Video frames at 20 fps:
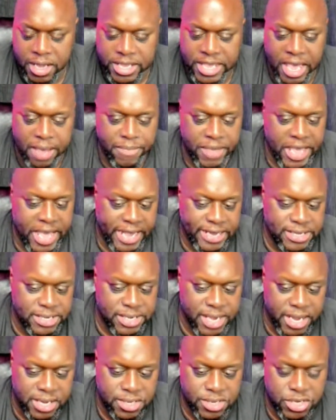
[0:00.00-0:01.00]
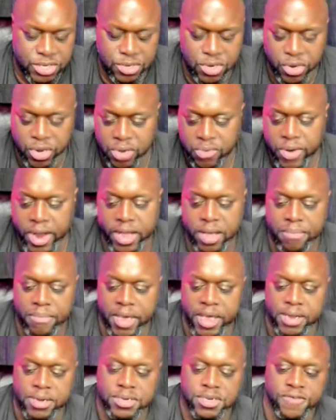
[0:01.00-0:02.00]
gaming headsets. You can
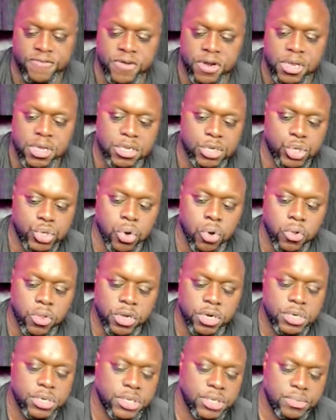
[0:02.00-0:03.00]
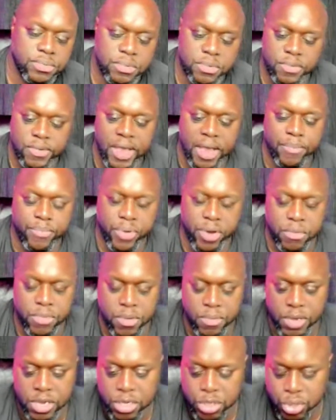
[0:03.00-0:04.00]
recommend different controllers. You've got
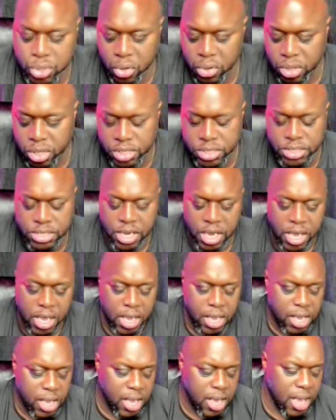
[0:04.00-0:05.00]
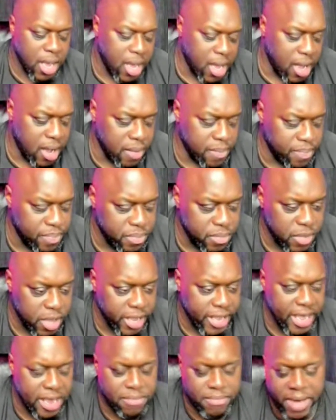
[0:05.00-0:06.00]
premium controllers.
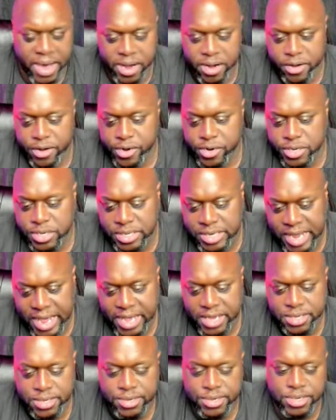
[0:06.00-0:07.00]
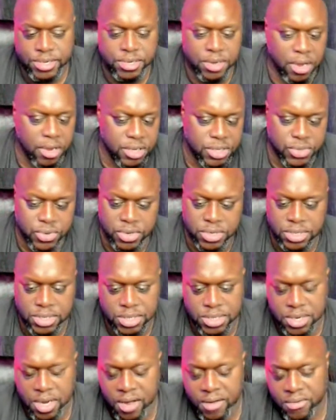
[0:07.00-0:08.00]
Again, monitors, desks, all sorts of
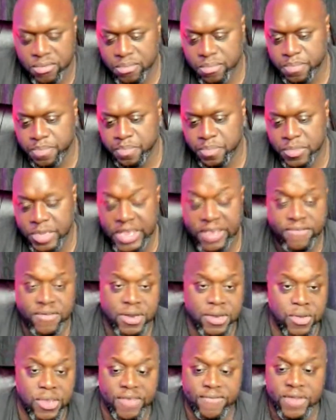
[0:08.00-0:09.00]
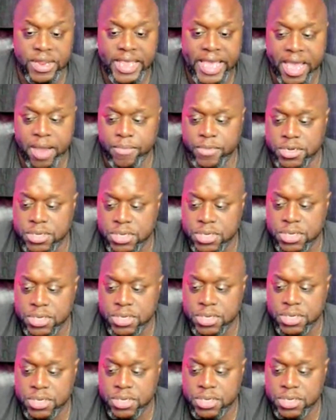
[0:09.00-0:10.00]
stuff. Even cameras,
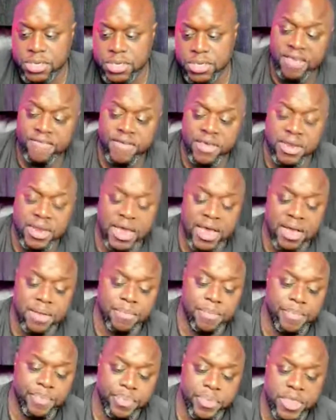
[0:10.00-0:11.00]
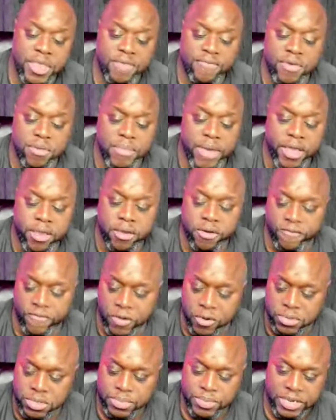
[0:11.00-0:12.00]
and even
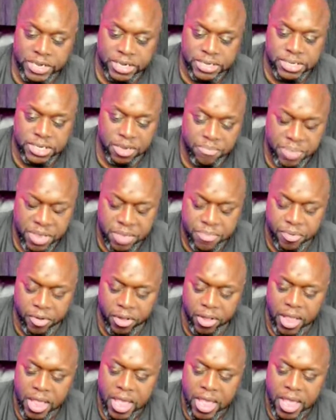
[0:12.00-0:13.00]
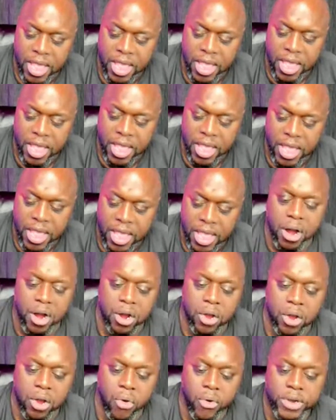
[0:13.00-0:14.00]
microphones, because some people out there are
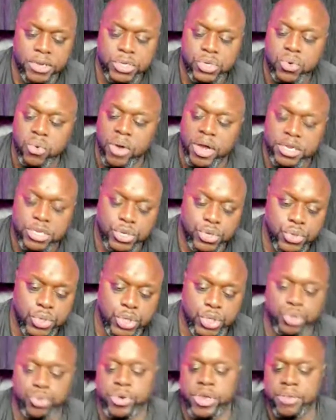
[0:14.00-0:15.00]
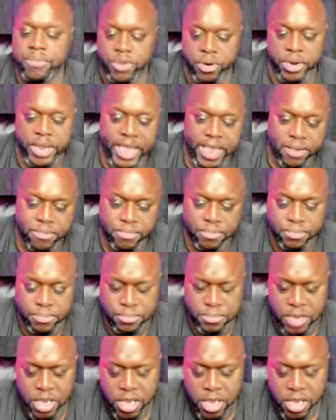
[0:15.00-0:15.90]
going to want to stream their game,